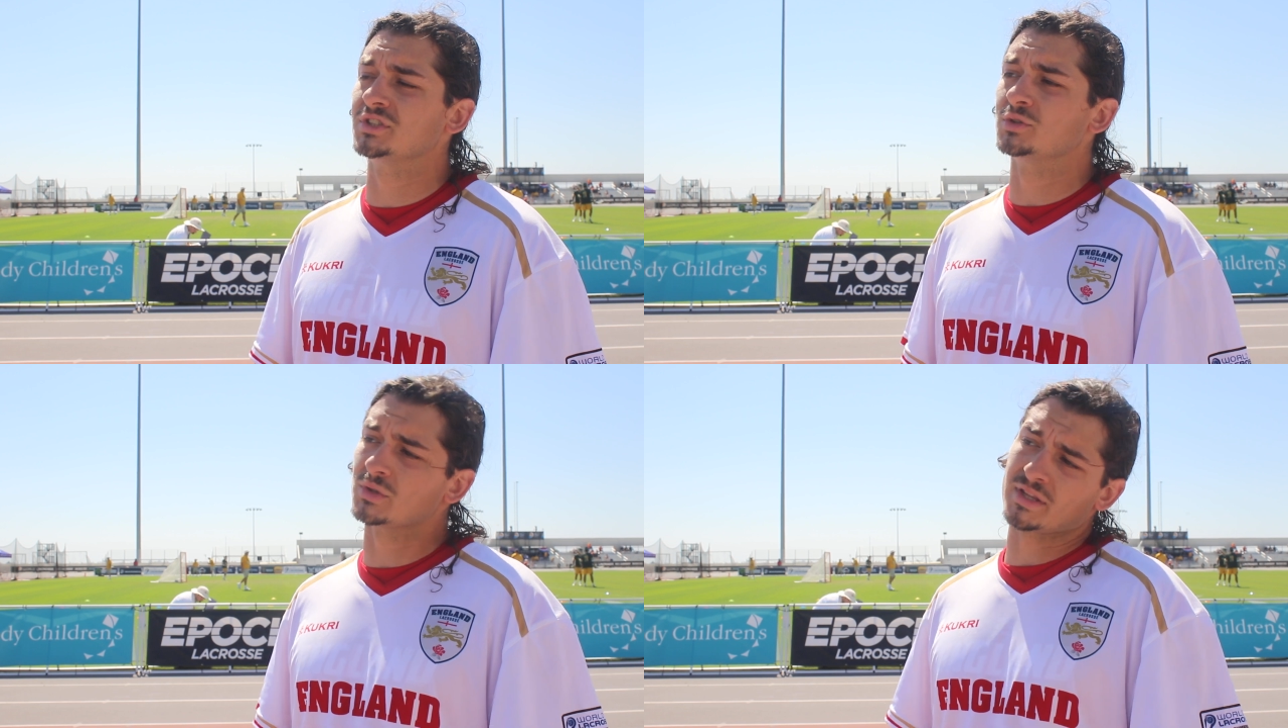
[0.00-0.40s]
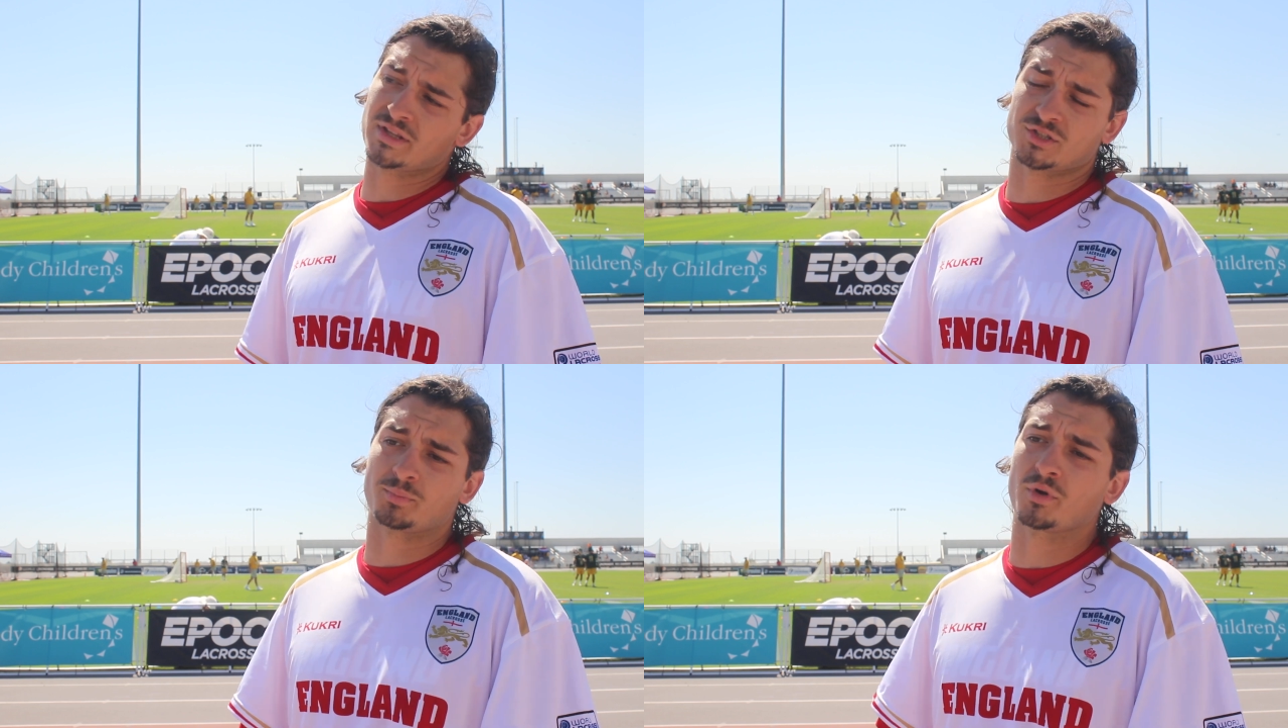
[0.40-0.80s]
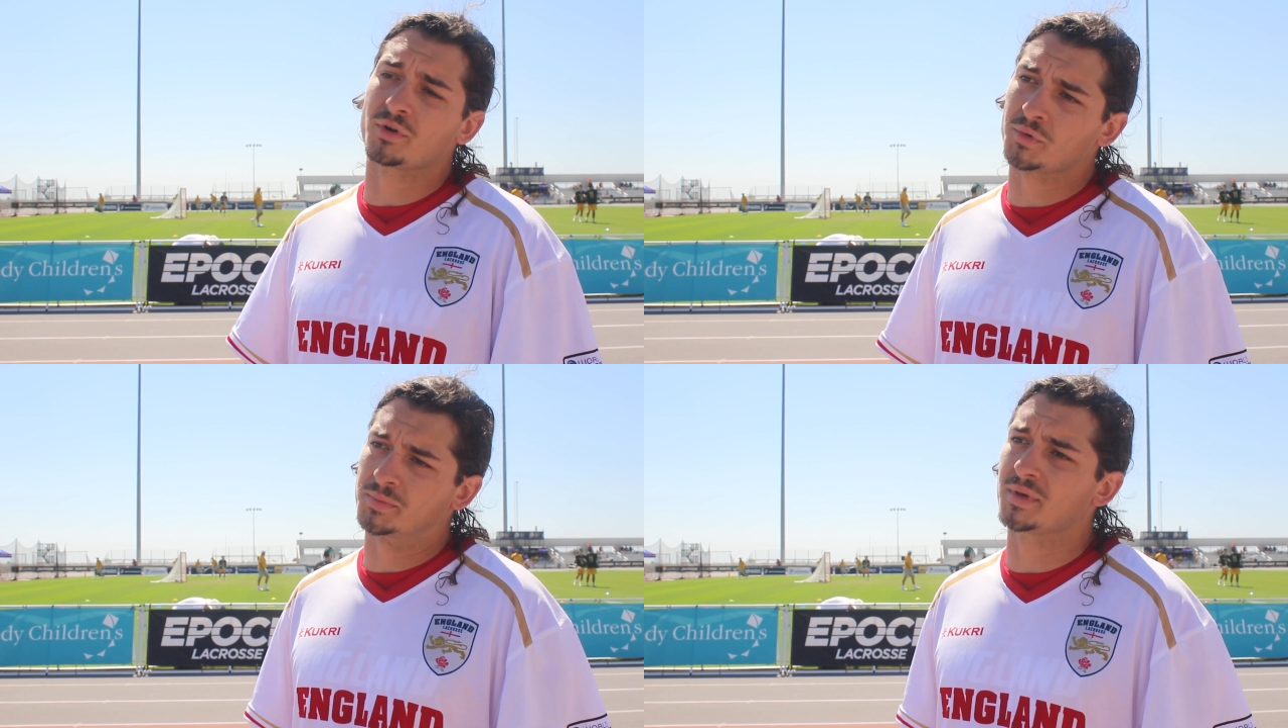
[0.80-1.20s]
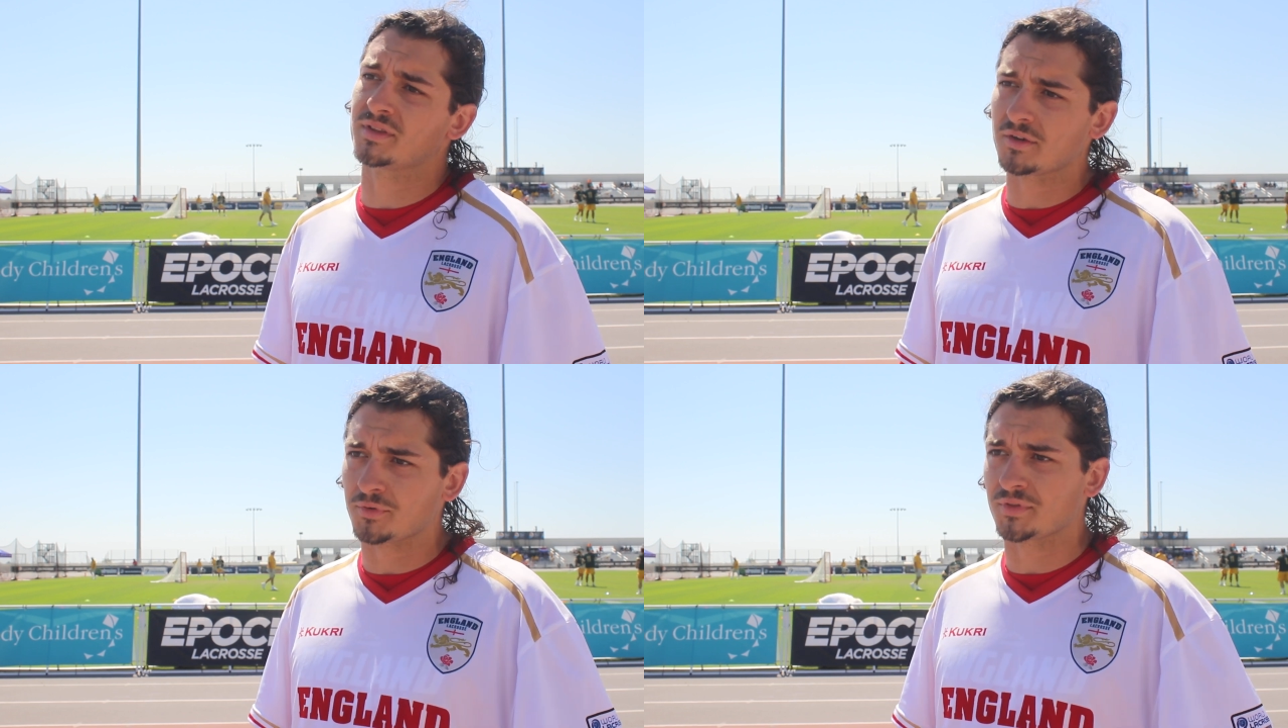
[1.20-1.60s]
knew that this opponent was a bit
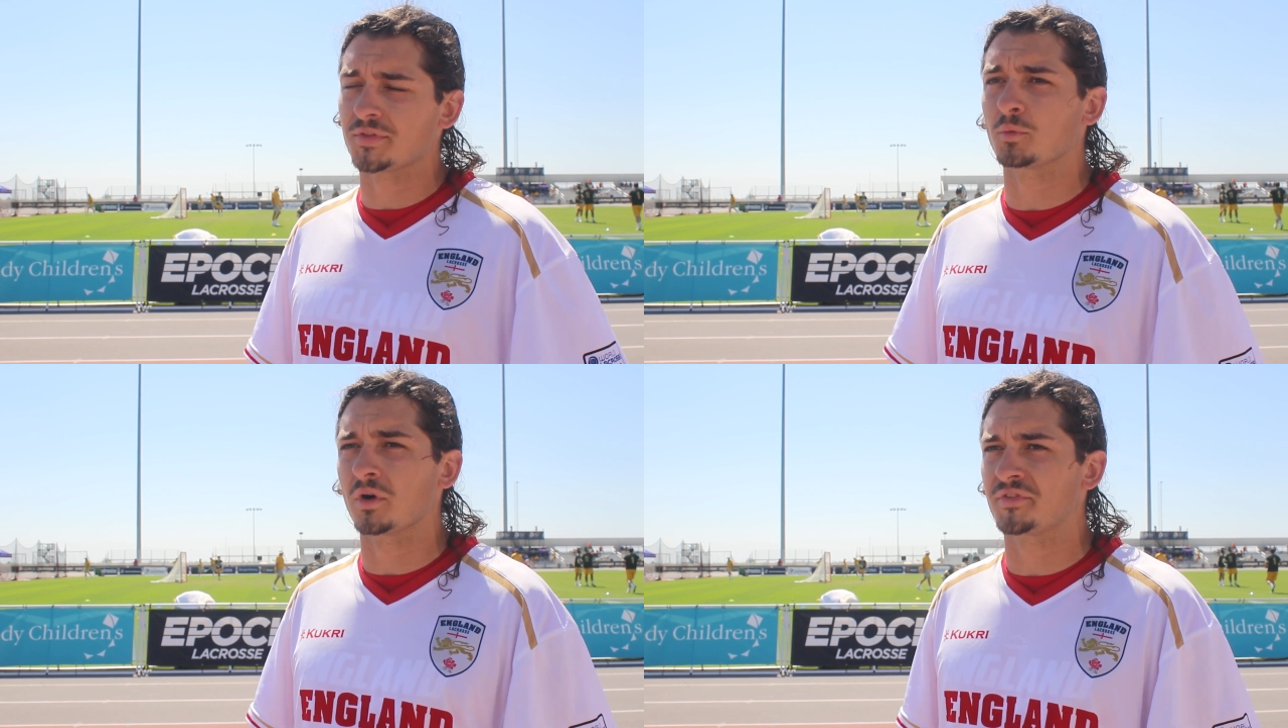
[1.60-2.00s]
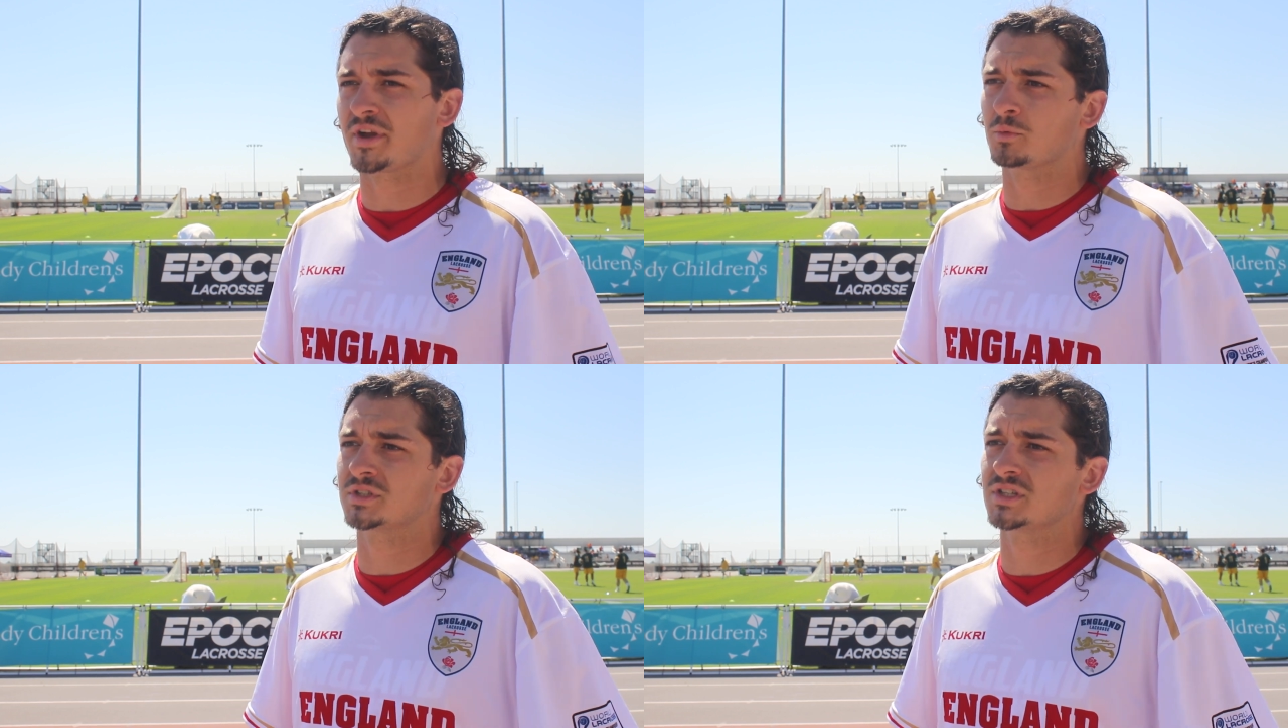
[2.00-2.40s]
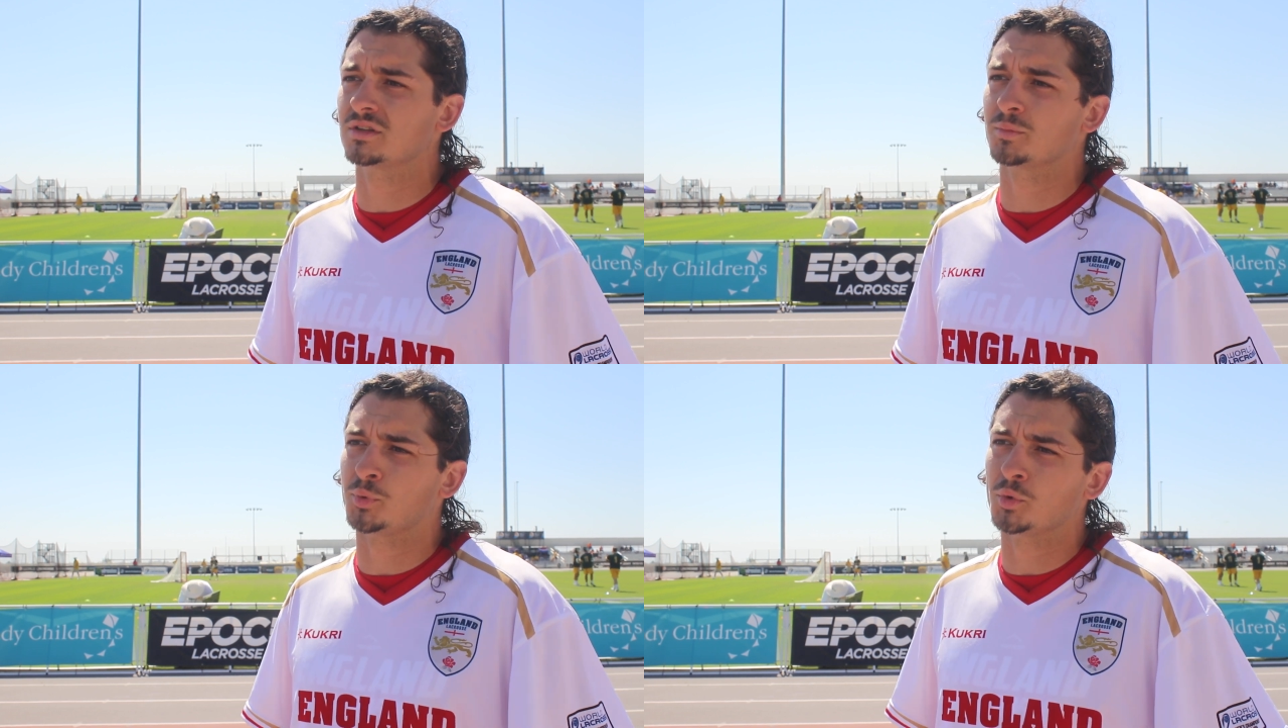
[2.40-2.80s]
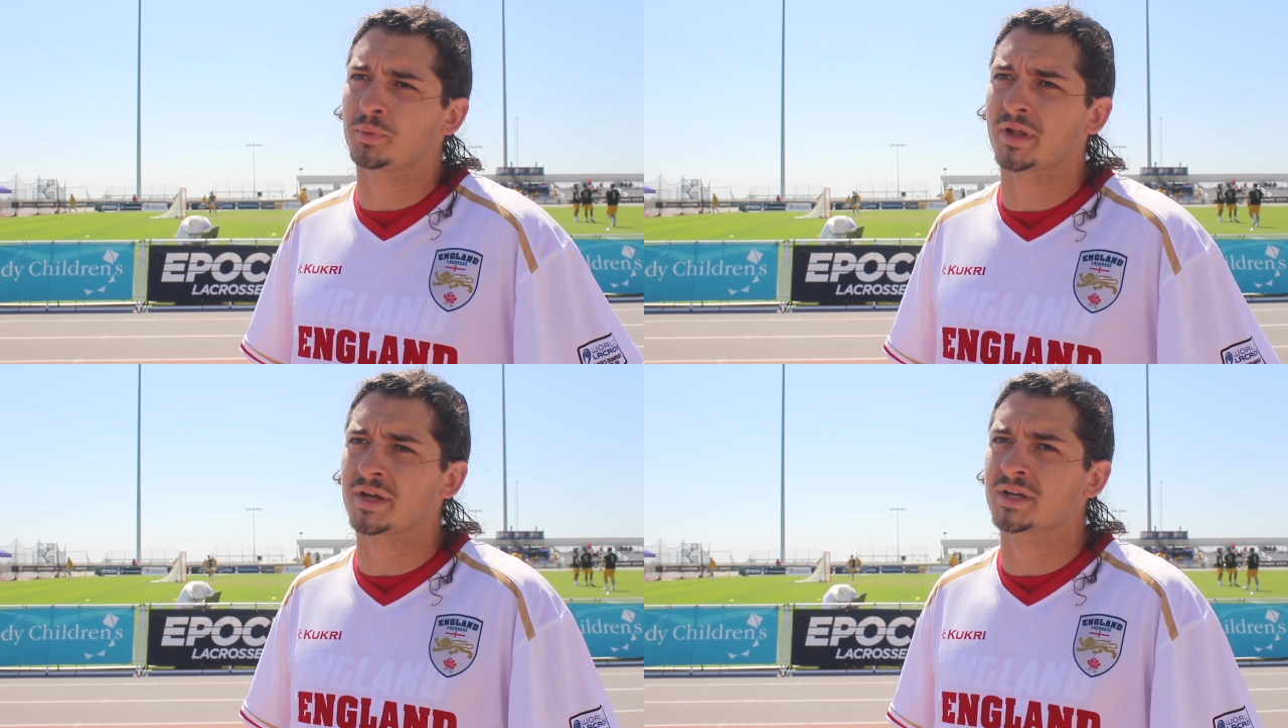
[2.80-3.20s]
different than the ones that we see in the pool
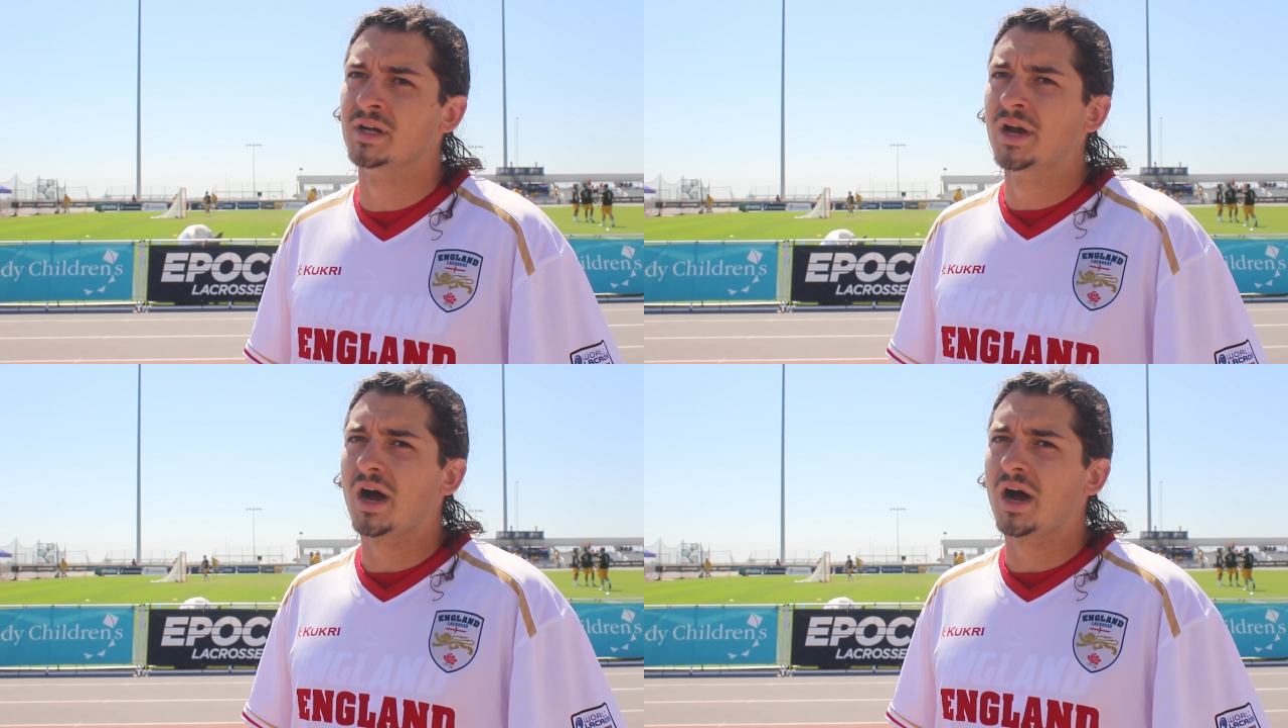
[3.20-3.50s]
play,